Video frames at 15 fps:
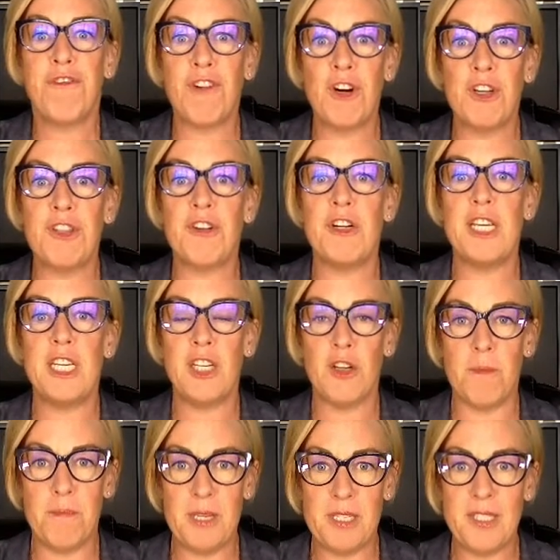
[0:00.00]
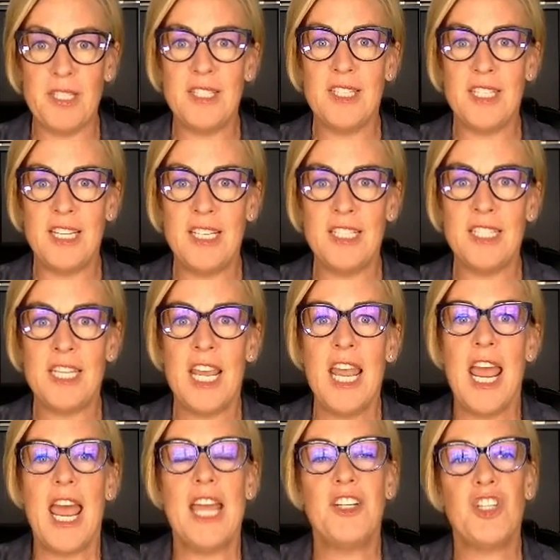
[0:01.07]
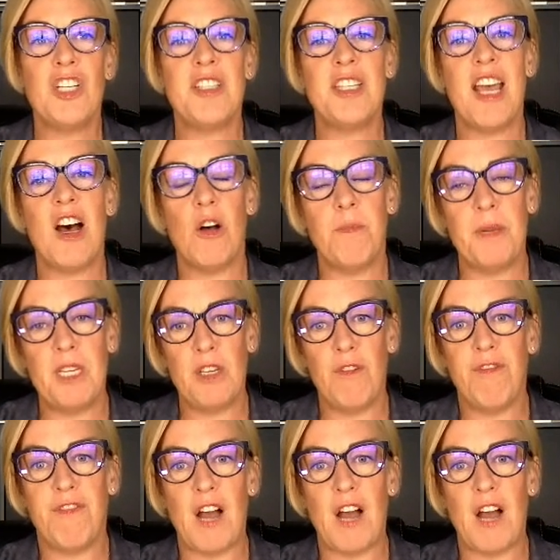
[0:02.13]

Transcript: furthering your businesses and just helping you